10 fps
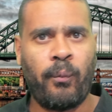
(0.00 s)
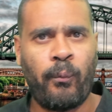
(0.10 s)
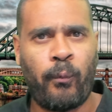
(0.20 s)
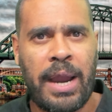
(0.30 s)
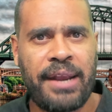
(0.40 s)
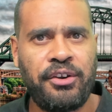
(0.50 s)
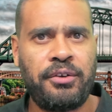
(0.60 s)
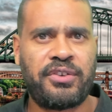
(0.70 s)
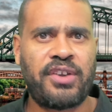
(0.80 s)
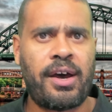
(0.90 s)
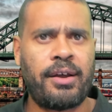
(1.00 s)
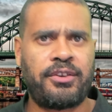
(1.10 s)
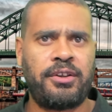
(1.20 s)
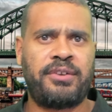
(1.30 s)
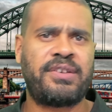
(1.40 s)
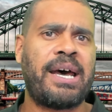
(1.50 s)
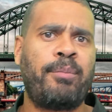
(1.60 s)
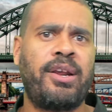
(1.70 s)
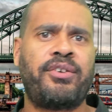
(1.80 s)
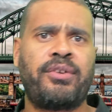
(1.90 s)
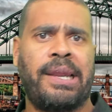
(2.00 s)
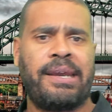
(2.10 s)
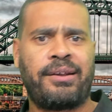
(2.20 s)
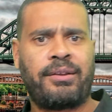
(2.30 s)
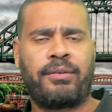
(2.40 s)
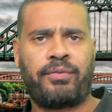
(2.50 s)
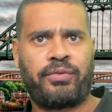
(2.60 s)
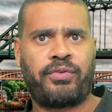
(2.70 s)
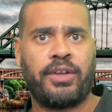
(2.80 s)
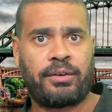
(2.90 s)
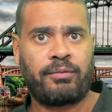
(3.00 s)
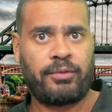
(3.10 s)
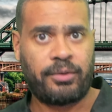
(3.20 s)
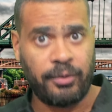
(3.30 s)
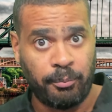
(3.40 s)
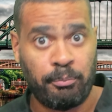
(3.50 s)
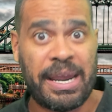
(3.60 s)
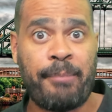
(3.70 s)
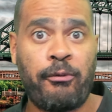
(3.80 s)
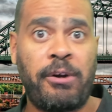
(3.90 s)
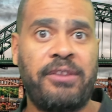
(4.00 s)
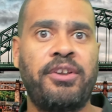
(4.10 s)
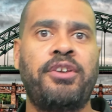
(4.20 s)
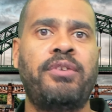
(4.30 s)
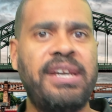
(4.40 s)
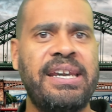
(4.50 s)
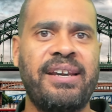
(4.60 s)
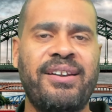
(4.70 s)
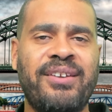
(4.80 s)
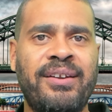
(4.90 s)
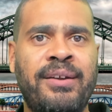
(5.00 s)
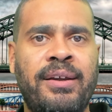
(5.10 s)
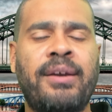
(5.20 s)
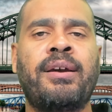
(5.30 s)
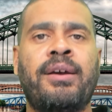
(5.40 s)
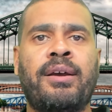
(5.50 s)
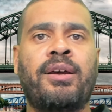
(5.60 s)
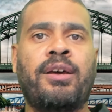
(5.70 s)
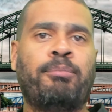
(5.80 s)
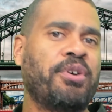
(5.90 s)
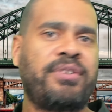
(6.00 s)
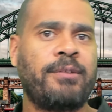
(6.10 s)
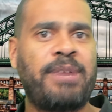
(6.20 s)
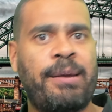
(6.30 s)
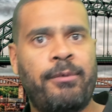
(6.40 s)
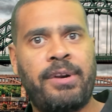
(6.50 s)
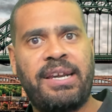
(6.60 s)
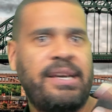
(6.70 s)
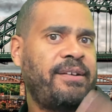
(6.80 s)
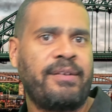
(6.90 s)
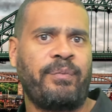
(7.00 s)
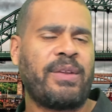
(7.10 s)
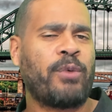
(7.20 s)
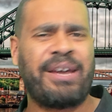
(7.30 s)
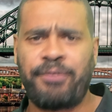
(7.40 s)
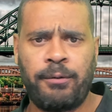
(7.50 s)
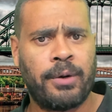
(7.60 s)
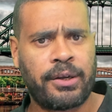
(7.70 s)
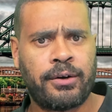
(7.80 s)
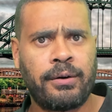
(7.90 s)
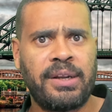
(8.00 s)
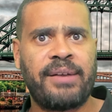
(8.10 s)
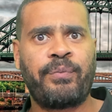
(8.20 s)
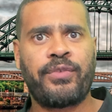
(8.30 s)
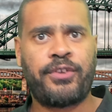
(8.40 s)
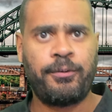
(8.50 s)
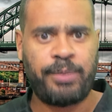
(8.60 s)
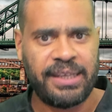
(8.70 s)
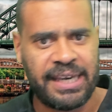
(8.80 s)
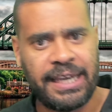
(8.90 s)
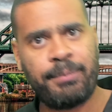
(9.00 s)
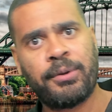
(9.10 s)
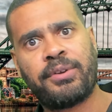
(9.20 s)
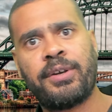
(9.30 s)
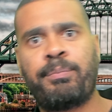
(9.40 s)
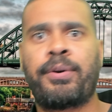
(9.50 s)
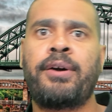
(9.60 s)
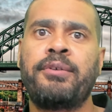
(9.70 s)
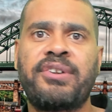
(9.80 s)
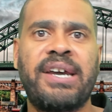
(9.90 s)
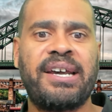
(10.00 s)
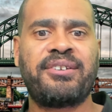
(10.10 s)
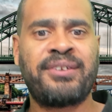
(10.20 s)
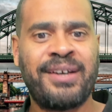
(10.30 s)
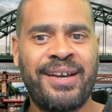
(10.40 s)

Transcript: when you start to establish like the memory that you need, muscle memory, whatever you want to call it, to be able to process